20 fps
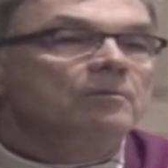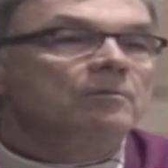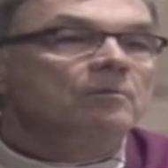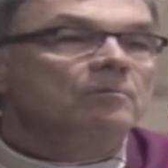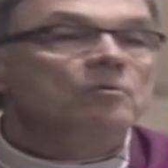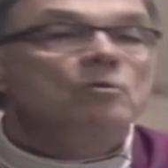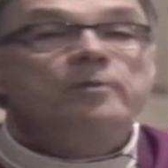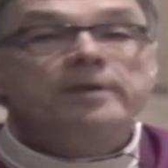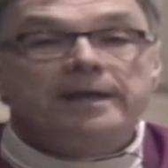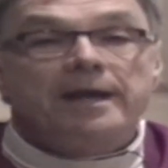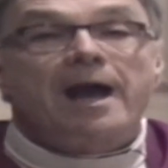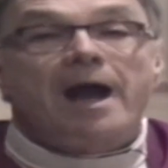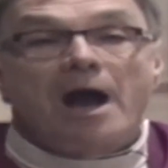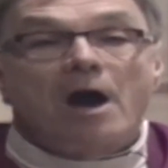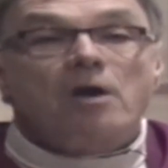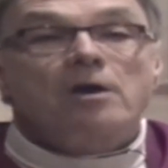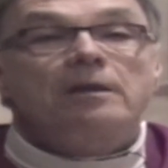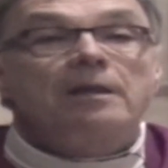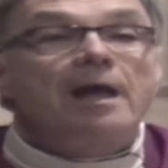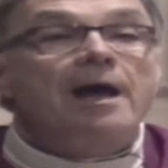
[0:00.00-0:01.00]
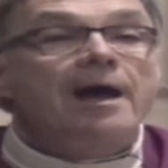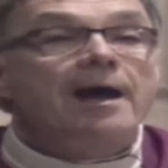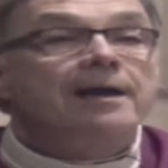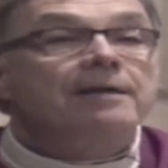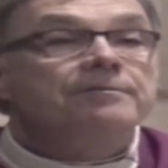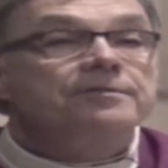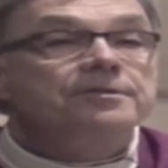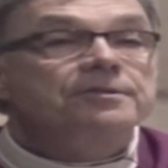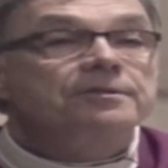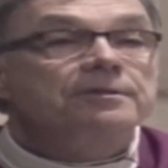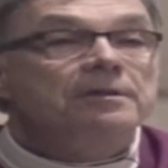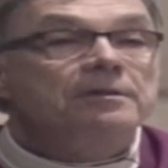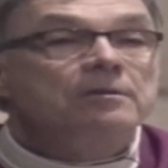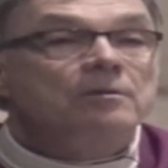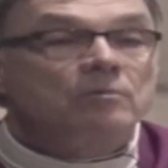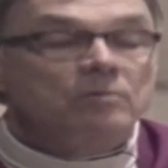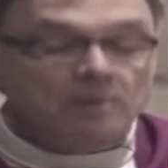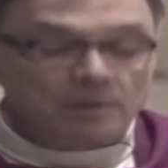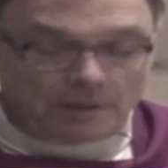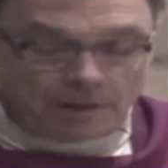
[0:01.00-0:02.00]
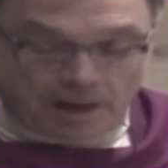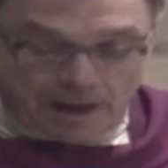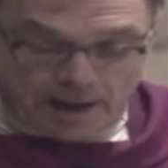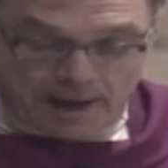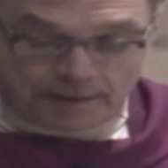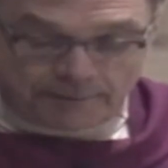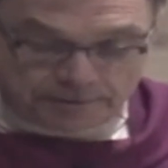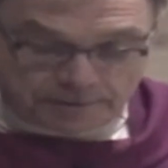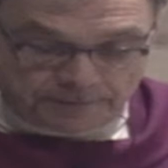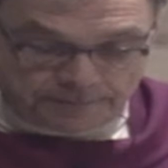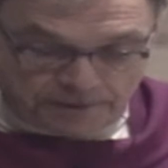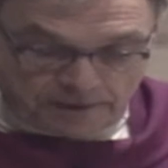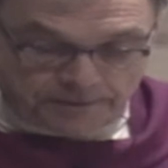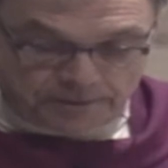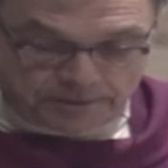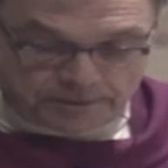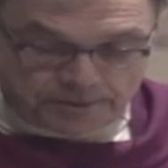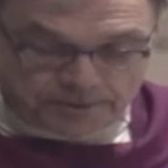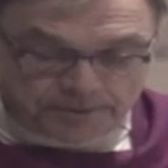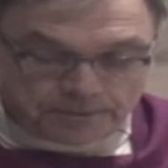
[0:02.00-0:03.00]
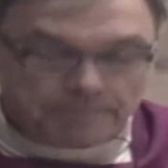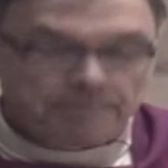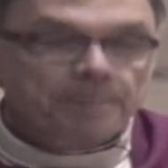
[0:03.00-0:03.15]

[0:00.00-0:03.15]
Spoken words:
ruining our lives and the lives of others.